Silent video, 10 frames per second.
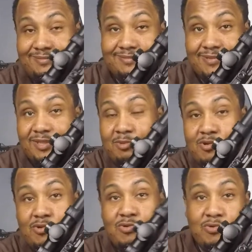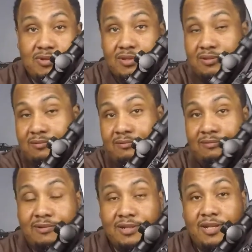smooth.
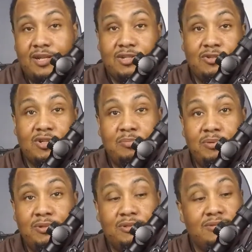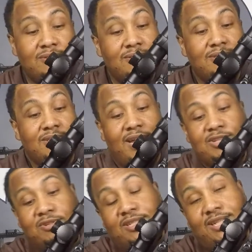Trigger pull, as you
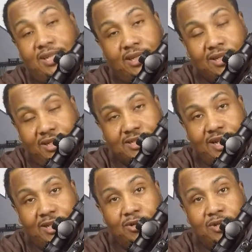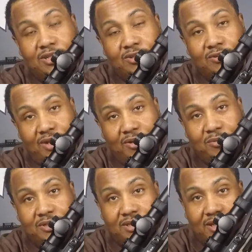can see, is not loaded, so I don't
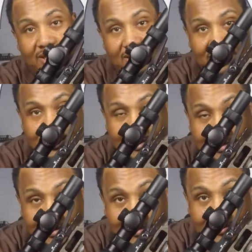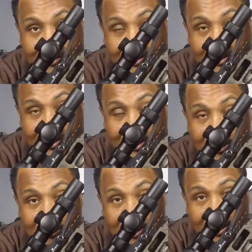want the
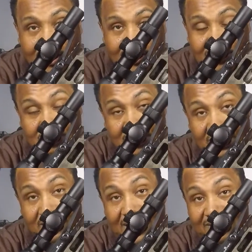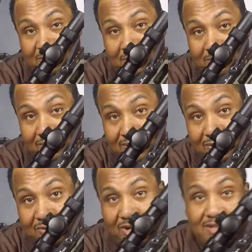security, the safety people to go
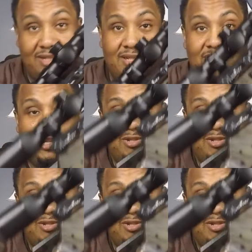crazy. So